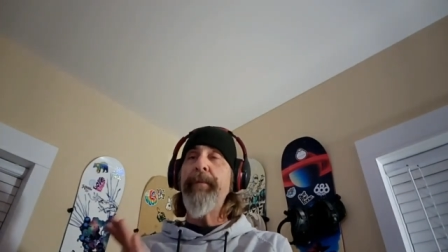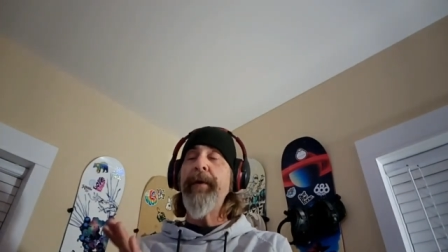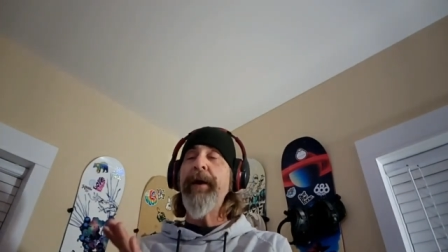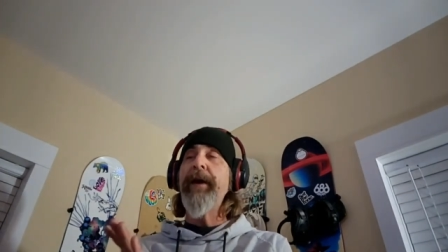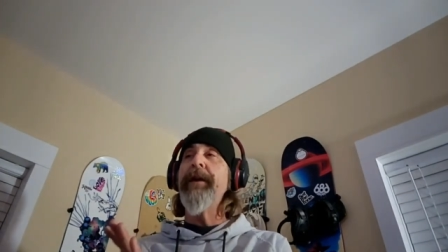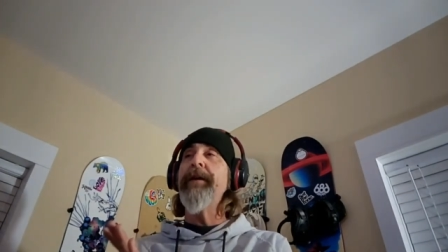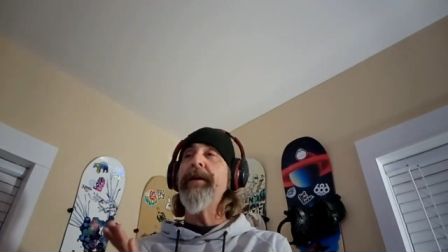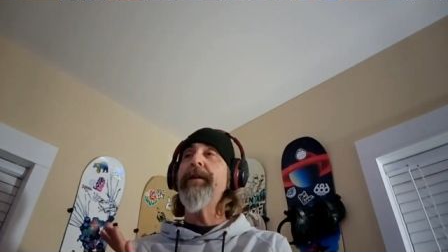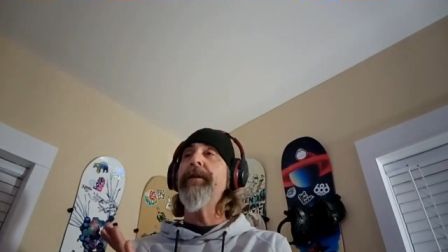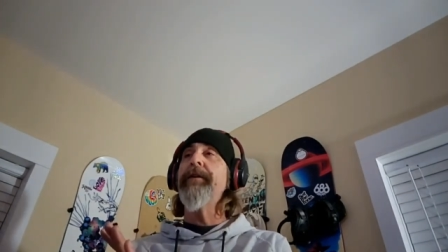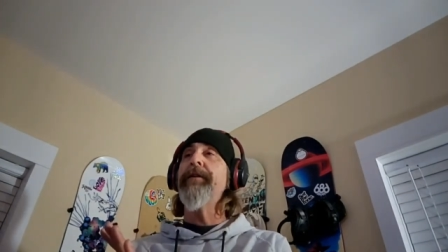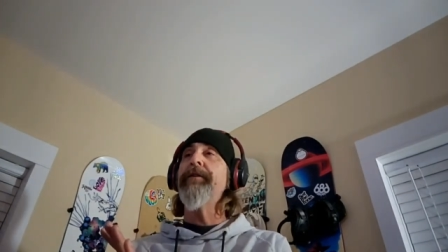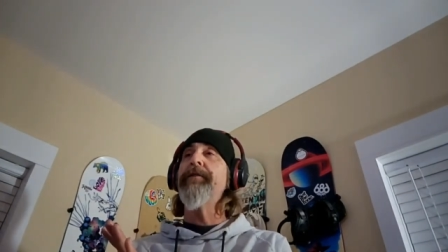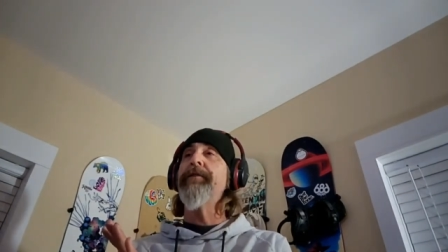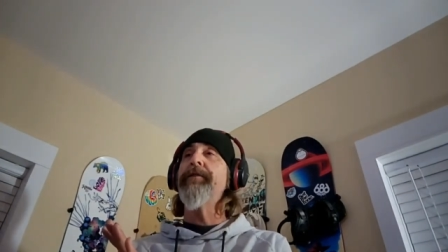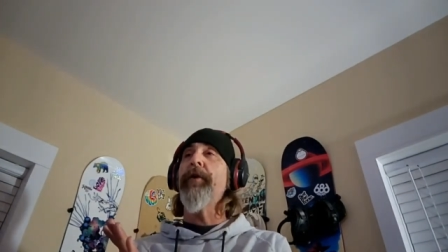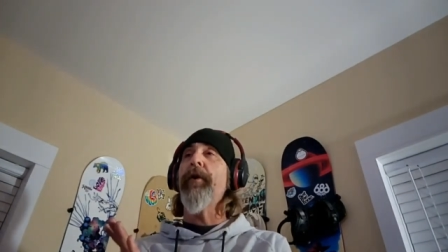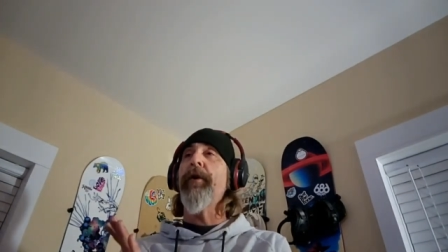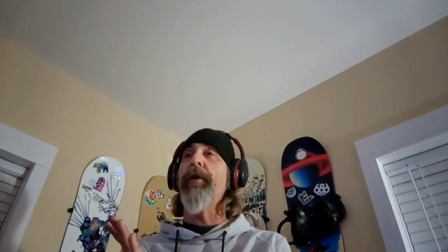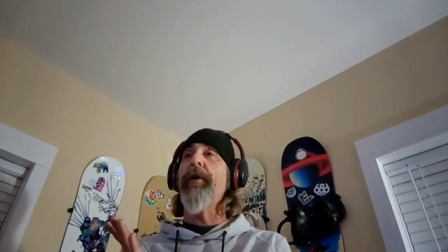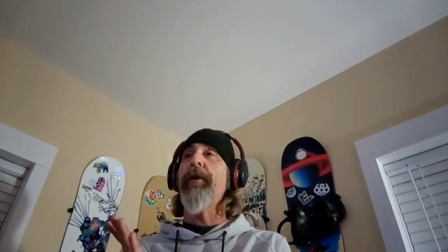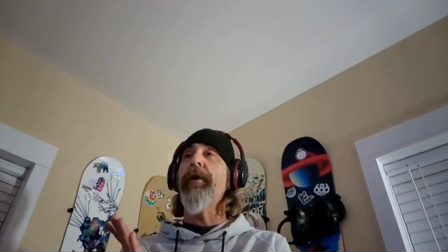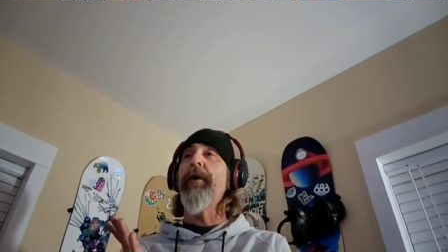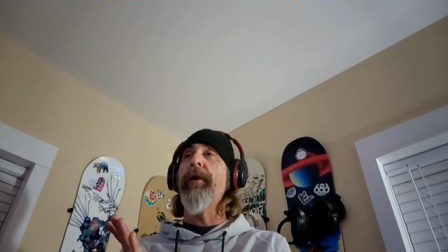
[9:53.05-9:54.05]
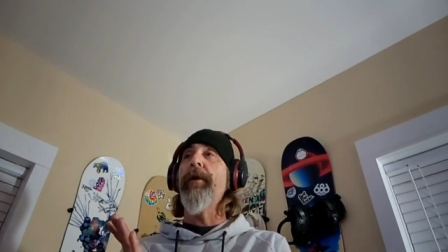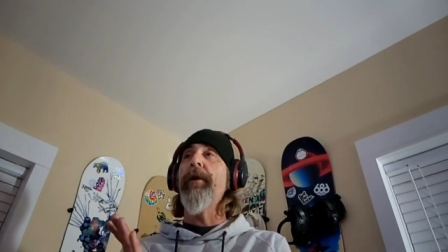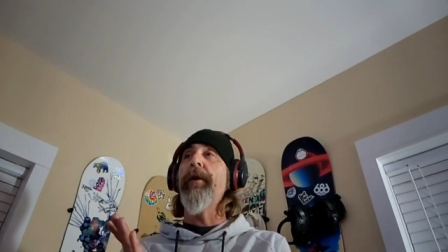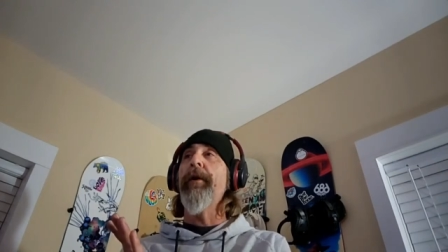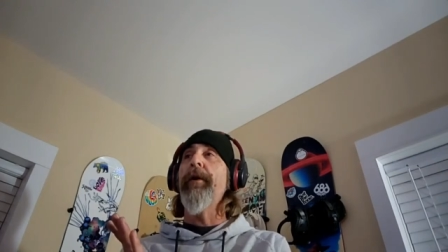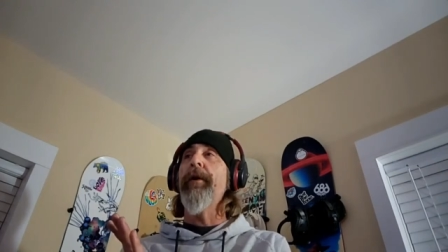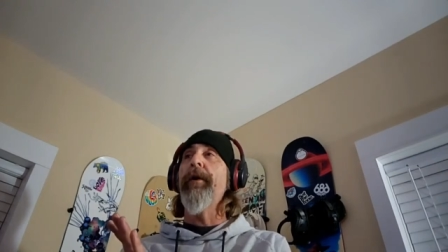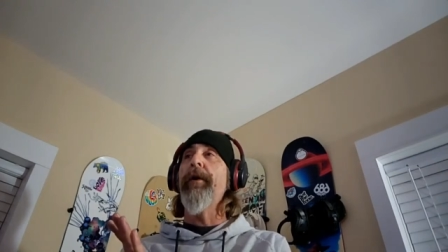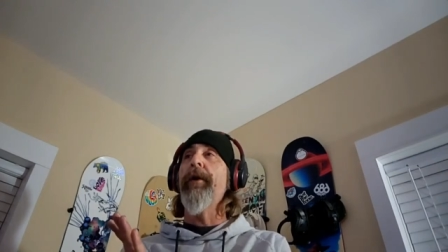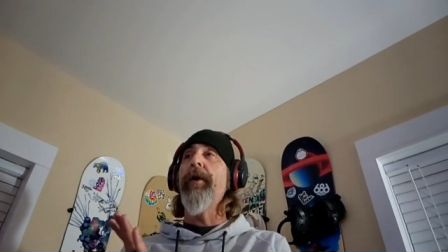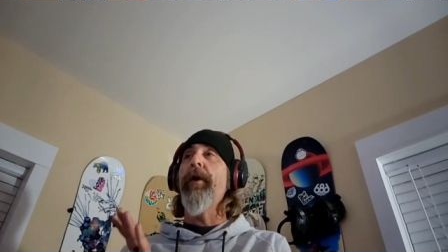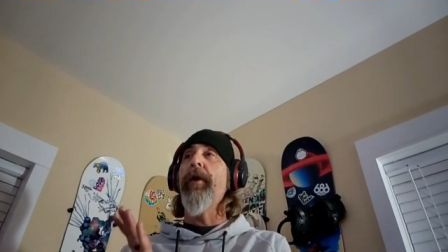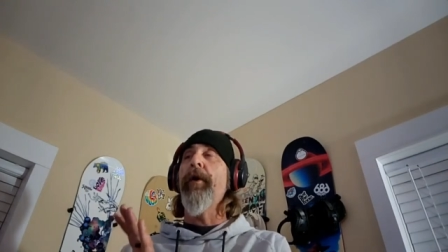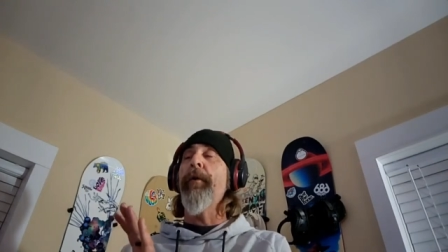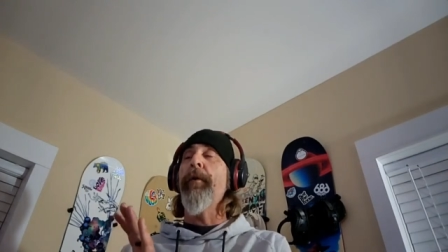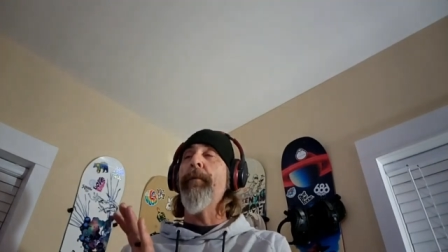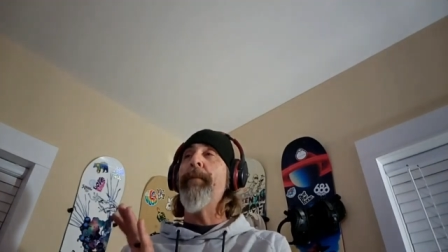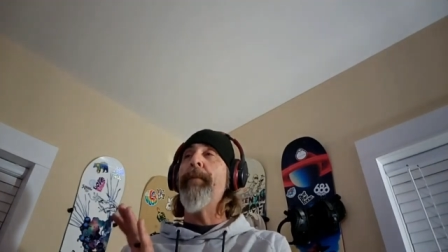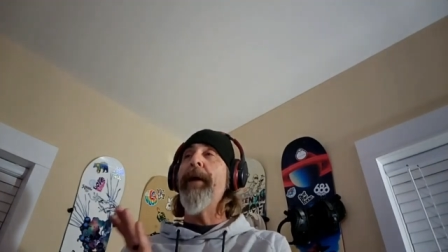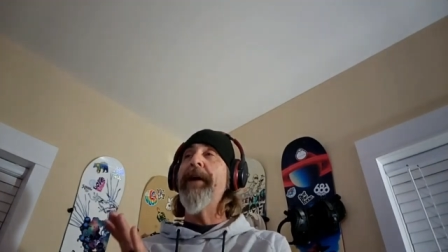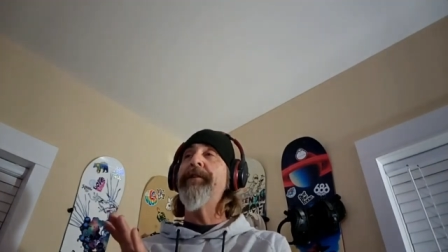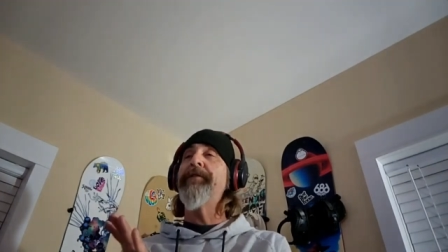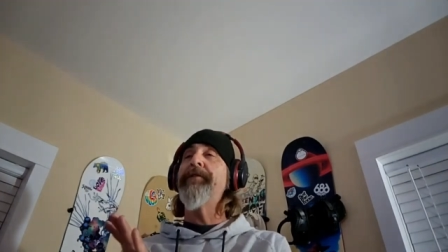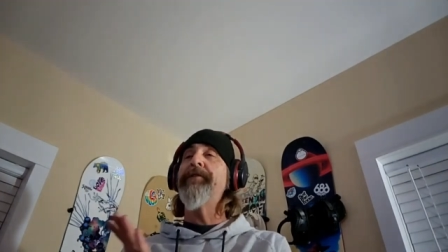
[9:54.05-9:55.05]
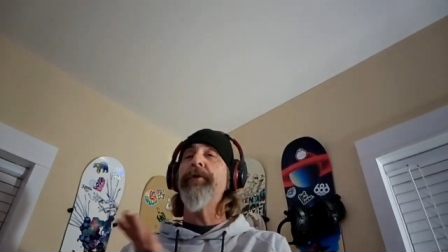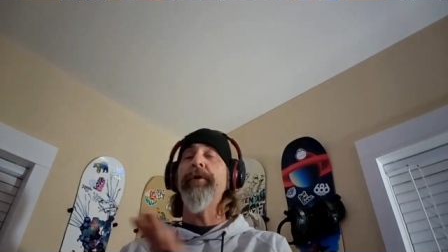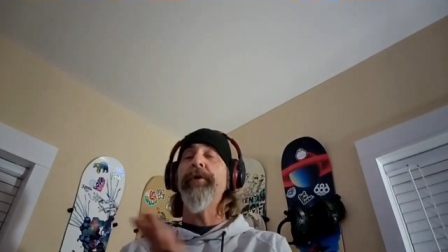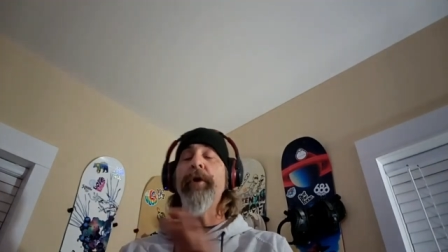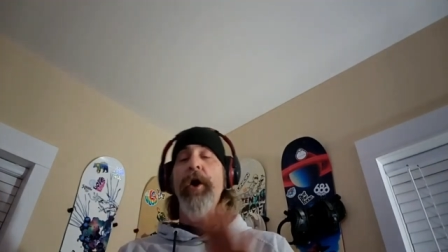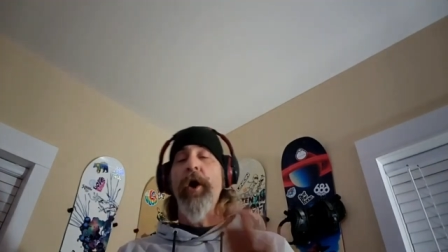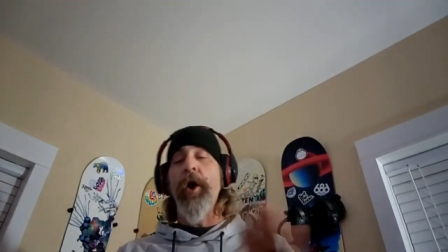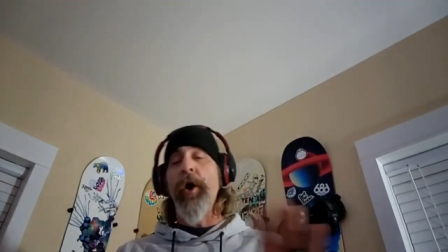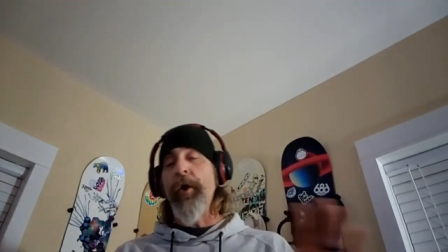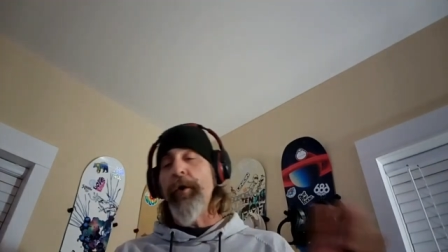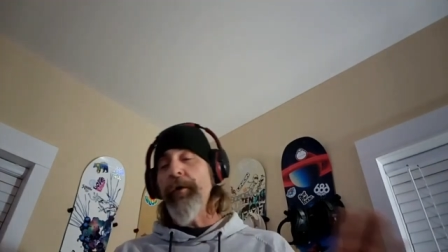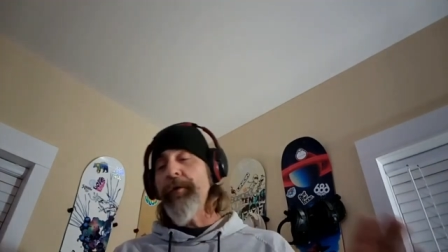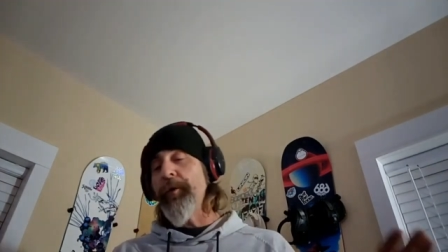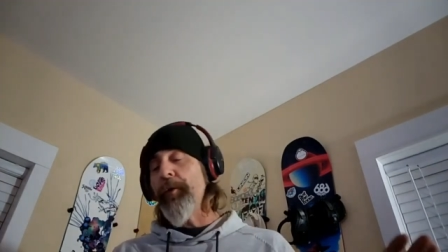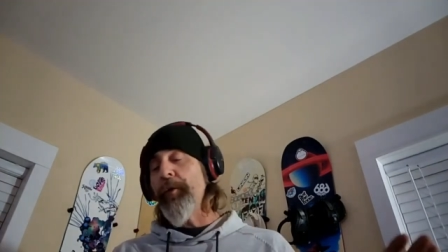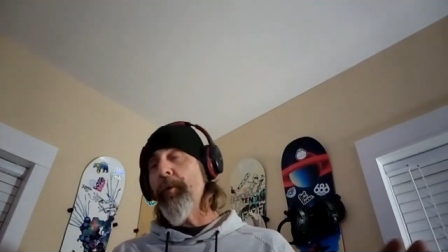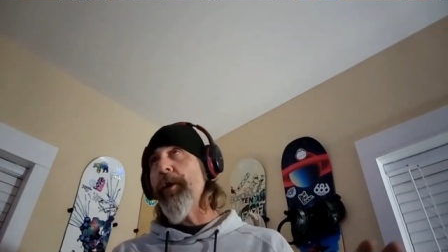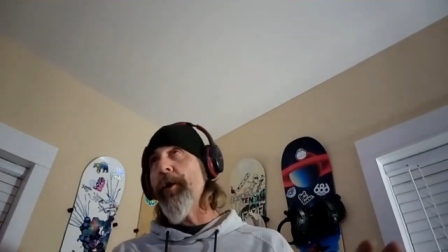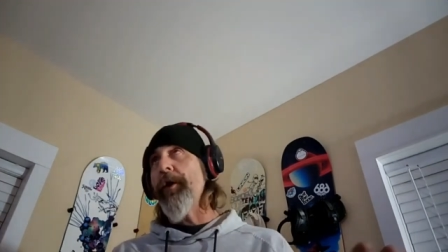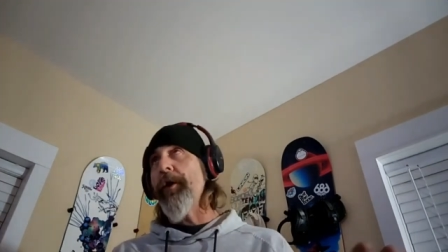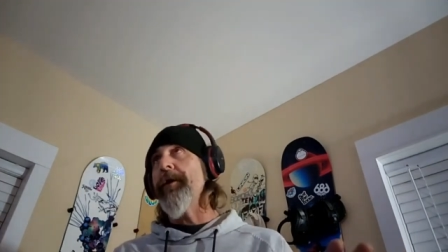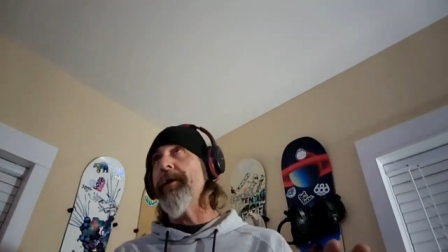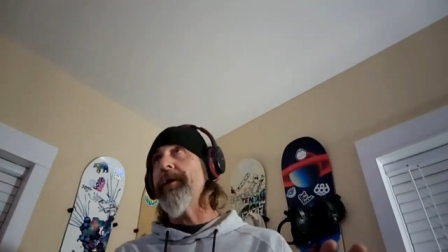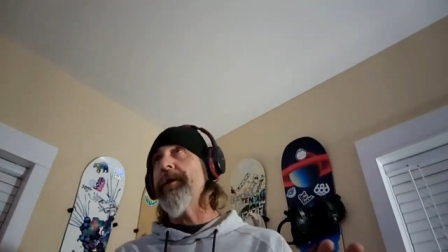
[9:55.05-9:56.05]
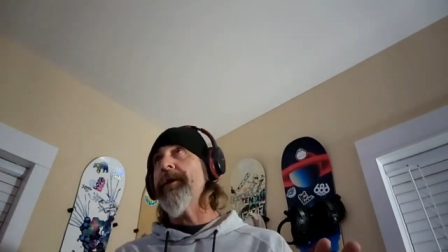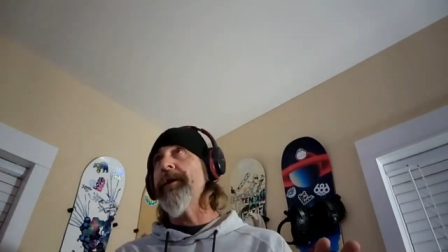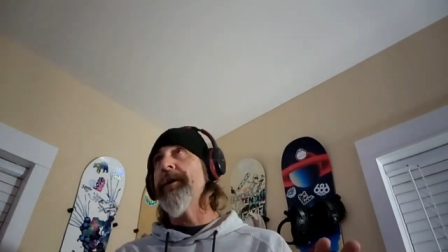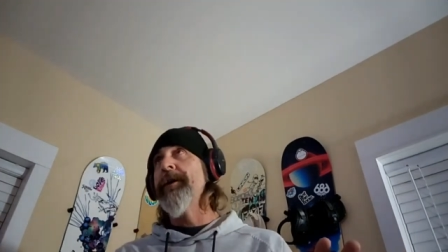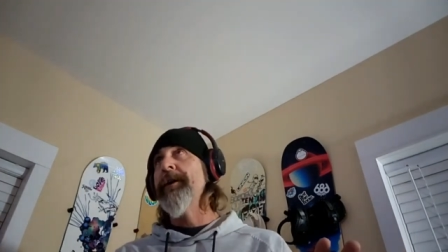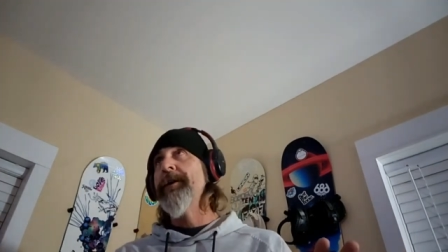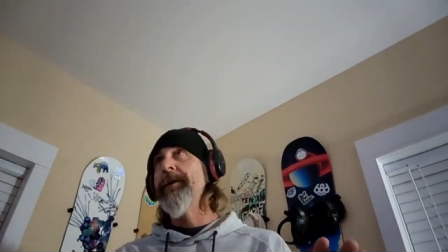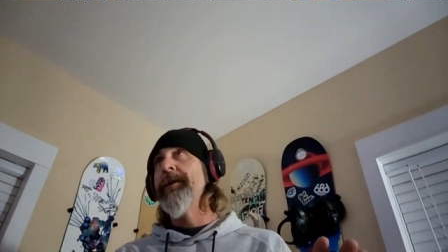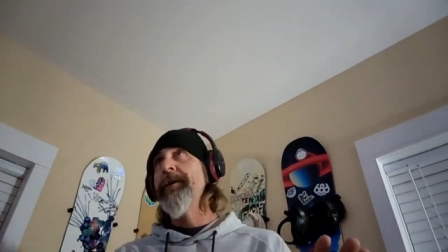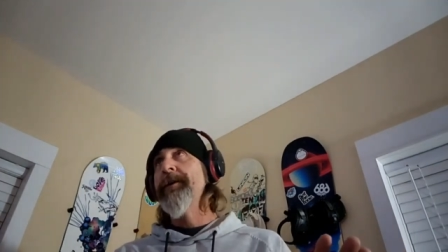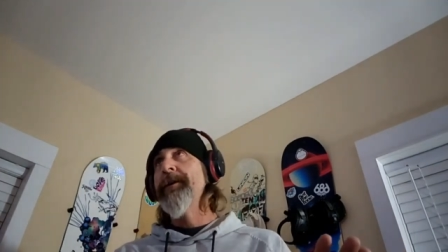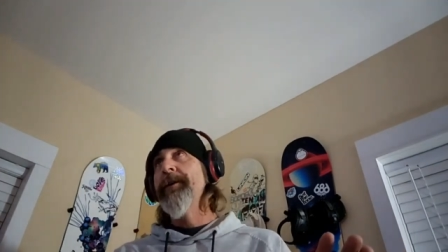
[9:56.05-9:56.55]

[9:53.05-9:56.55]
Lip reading: opinions are based on all the work